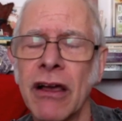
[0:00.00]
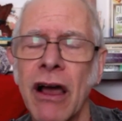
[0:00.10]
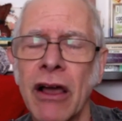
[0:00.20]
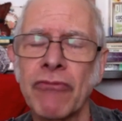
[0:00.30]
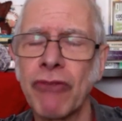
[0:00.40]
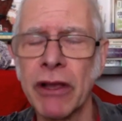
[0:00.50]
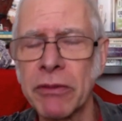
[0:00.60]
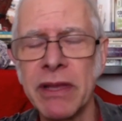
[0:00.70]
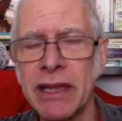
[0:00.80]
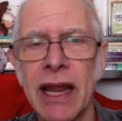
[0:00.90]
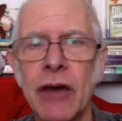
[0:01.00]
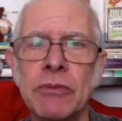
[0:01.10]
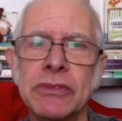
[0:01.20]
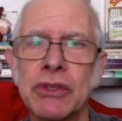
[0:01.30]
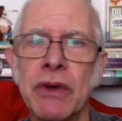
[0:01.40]
I recommend that
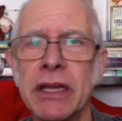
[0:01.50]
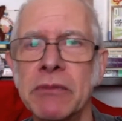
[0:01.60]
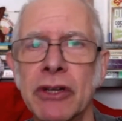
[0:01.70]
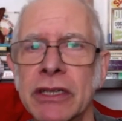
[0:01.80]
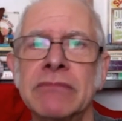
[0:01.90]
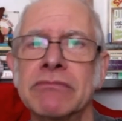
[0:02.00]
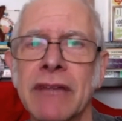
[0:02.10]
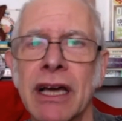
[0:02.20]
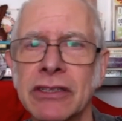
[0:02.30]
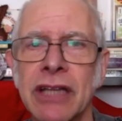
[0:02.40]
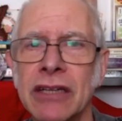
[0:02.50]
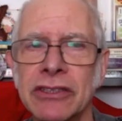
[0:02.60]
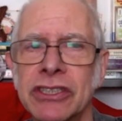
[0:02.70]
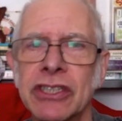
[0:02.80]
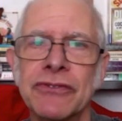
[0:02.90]
album to anybody. Hunt
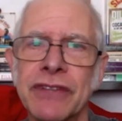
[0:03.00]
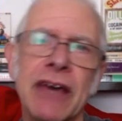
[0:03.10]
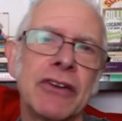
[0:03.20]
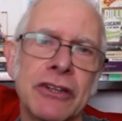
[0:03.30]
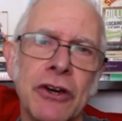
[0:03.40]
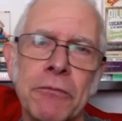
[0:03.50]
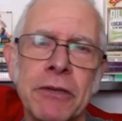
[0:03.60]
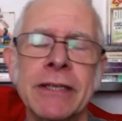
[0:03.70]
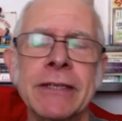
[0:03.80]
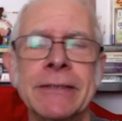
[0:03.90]
yourself down a copy.